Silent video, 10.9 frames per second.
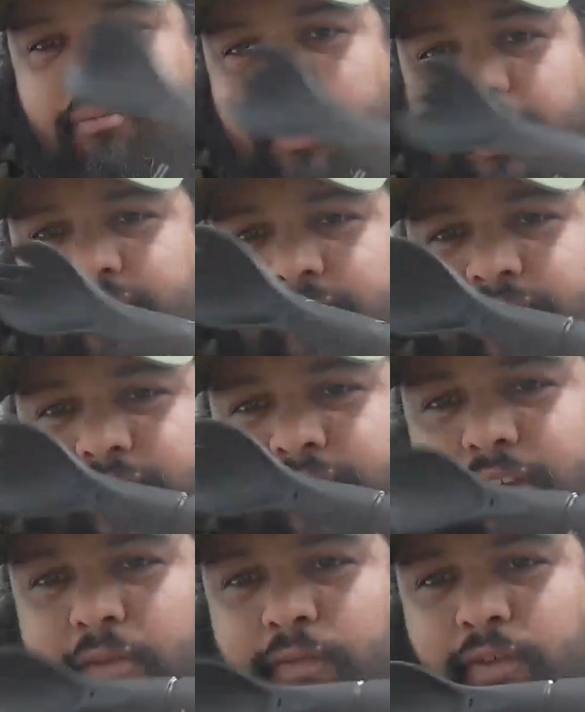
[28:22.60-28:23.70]
basically
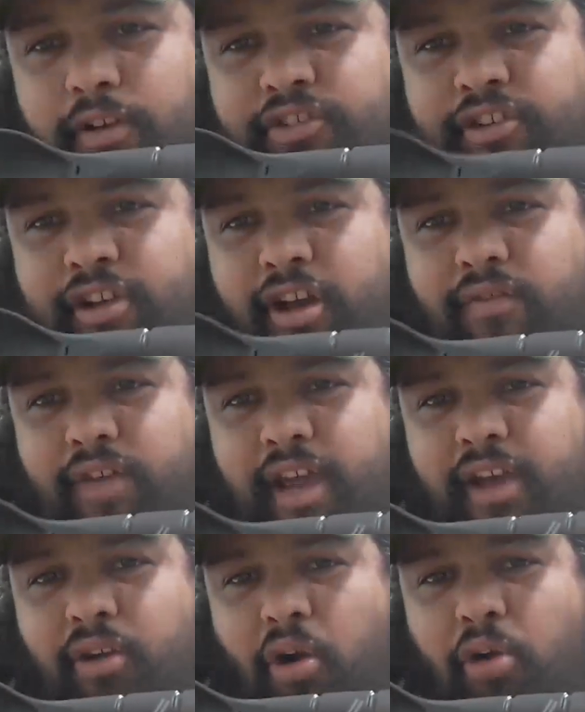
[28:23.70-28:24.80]
their version of
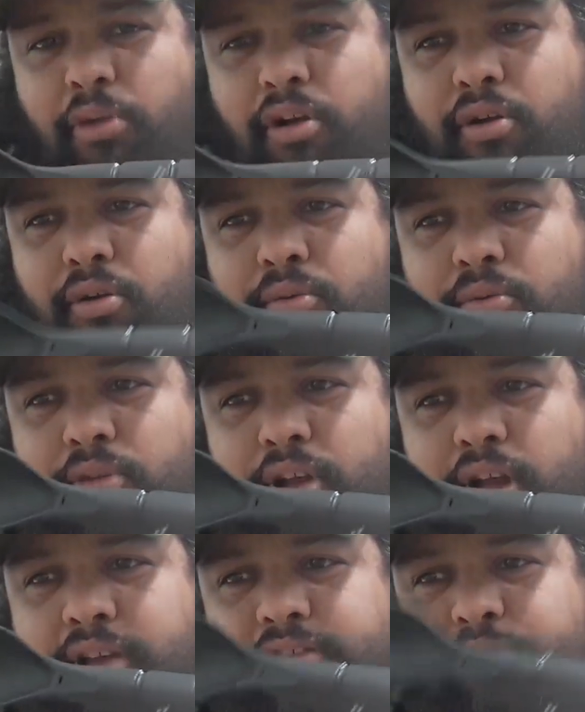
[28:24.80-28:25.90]
a hobo
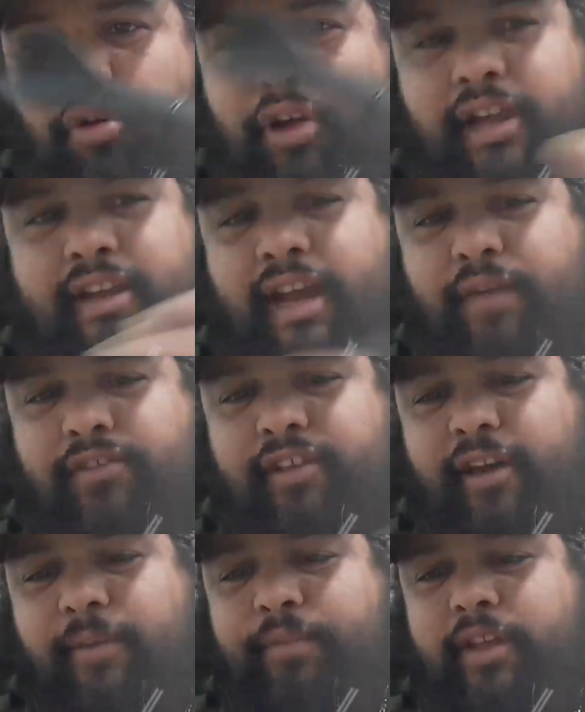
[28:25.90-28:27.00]
spork and knife
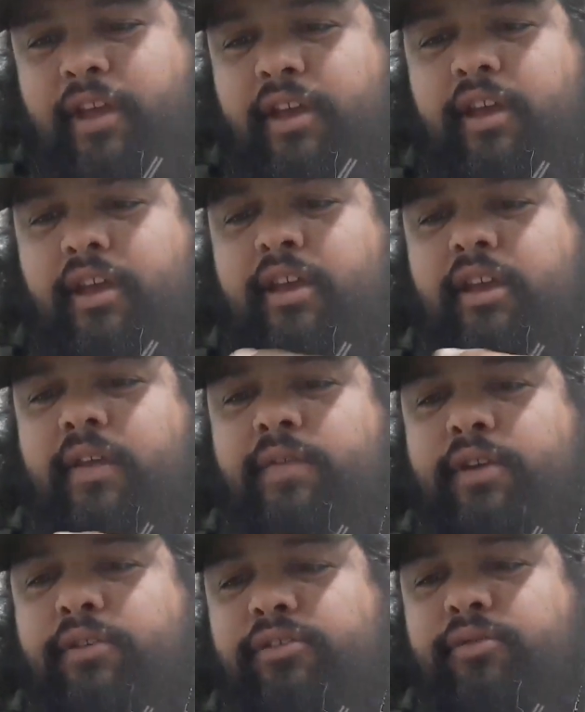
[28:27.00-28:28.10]
set. If
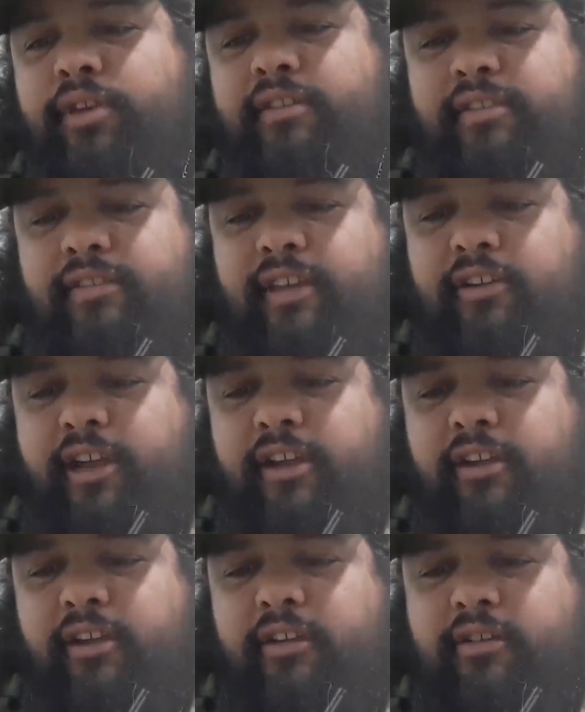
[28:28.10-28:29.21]
you squeeze the center
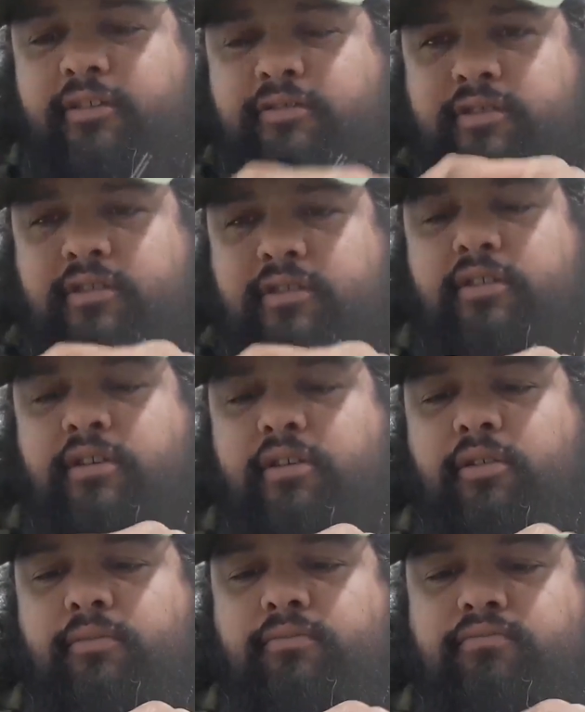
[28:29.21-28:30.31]
here,
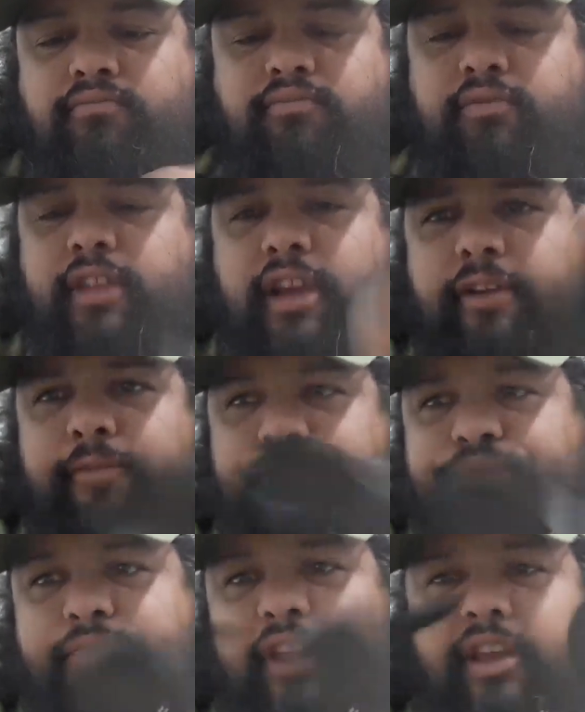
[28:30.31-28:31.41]
or
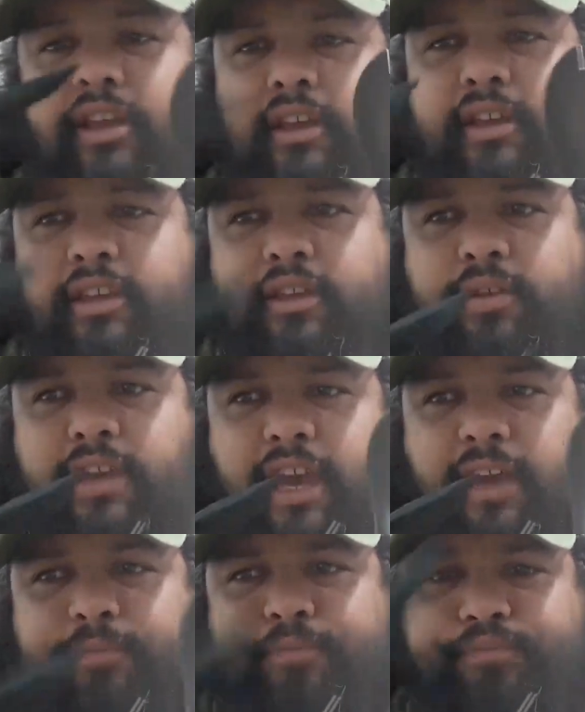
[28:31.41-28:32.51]
there, you
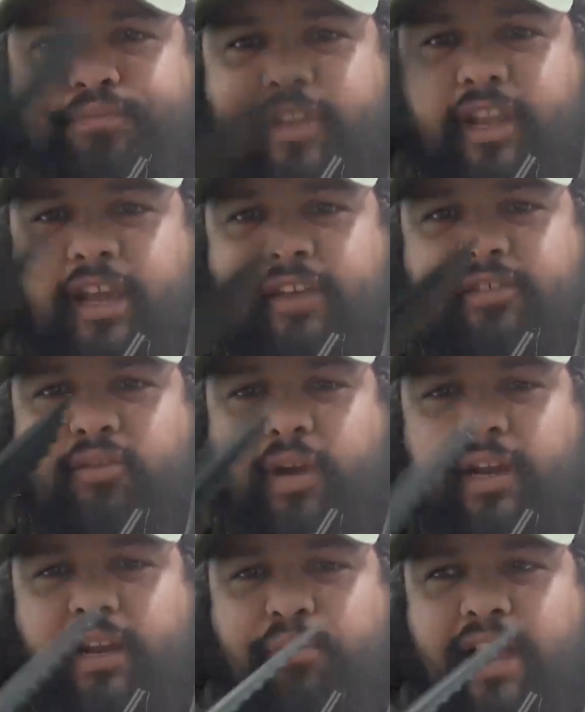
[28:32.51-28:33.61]
get a
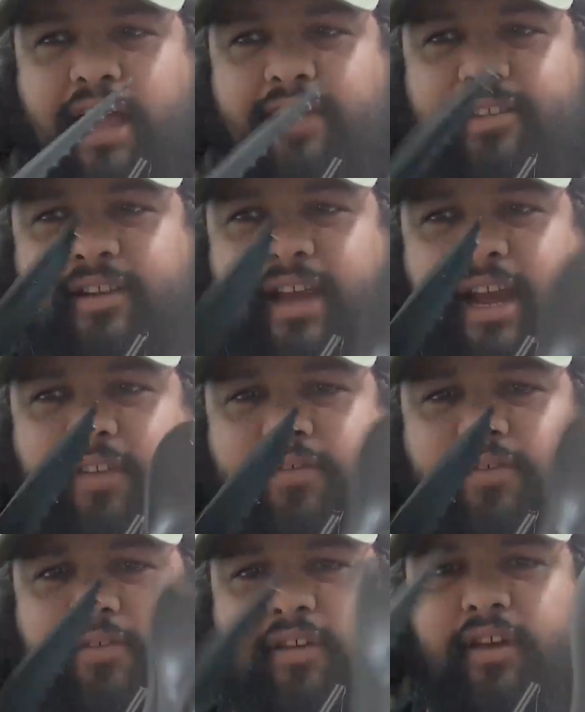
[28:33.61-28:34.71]
serrated plastic knife